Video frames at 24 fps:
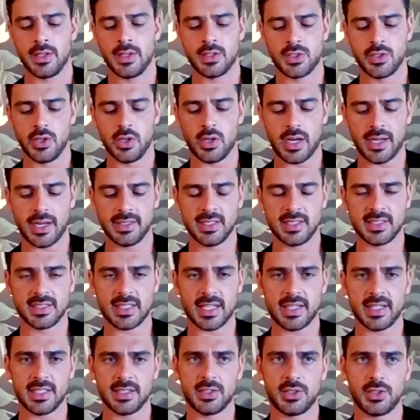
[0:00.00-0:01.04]
So I
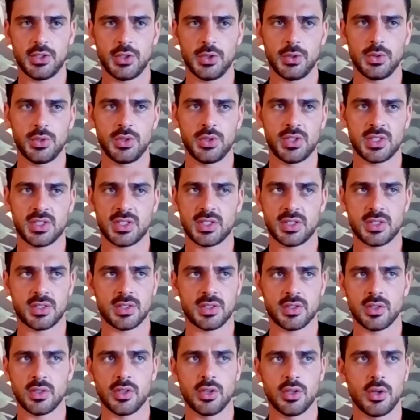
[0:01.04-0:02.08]
decided to
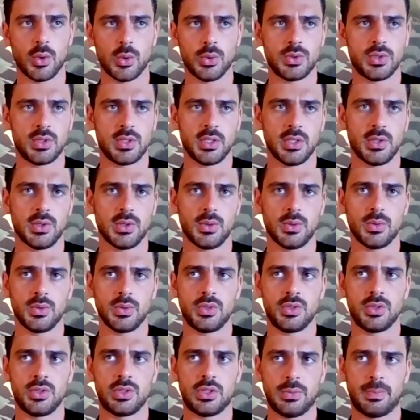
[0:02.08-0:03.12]
just go to
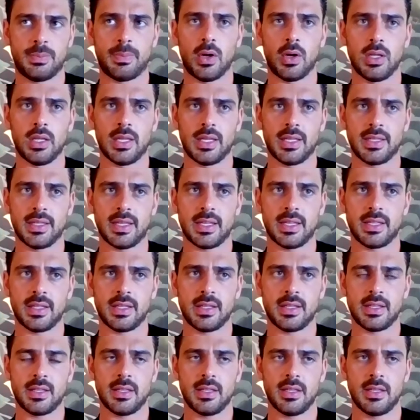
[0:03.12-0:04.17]
Poland
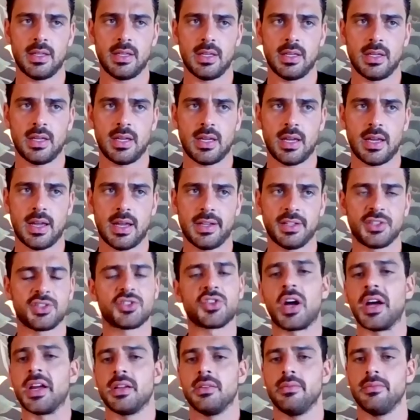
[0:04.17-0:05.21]
and try,
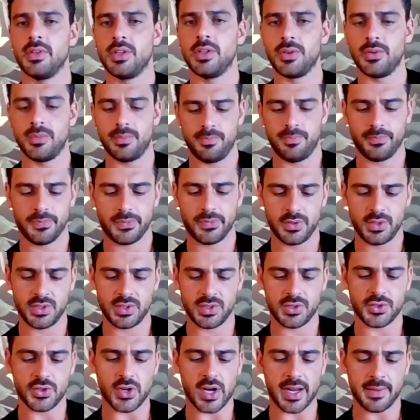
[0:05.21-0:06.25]
you know,
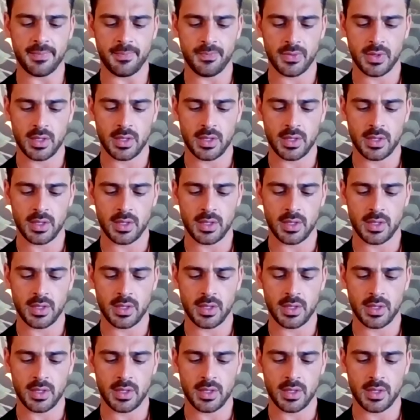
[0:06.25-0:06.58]
just try.